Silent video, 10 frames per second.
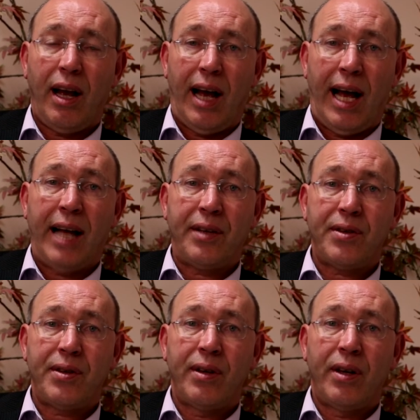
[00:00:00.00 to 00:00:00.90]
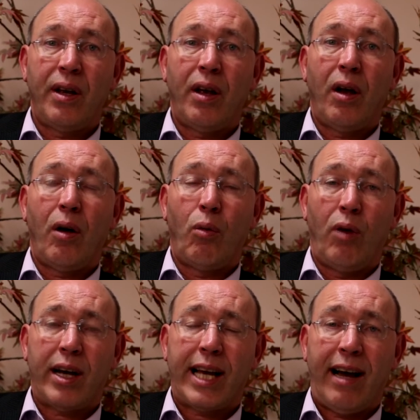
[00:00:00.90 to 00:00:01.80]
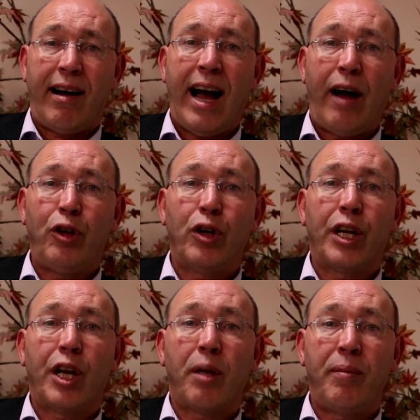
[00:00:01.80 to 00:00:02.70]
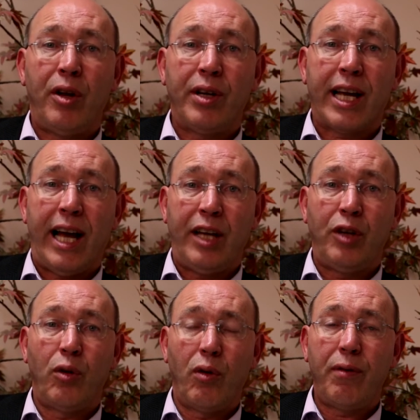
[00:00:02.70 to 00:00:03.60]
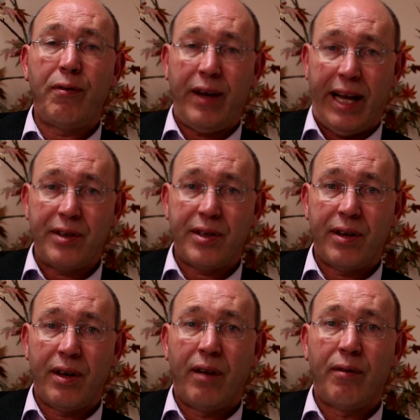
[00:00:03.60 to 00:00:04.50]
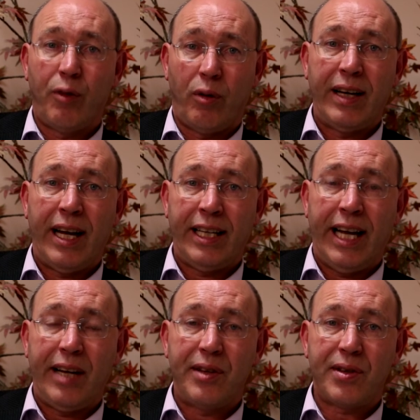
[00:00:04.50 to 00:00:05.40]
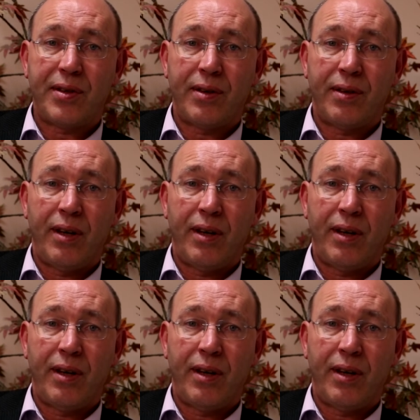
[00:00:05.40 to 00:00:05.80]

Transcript: and work out how you're going to communicate your fit for their needs.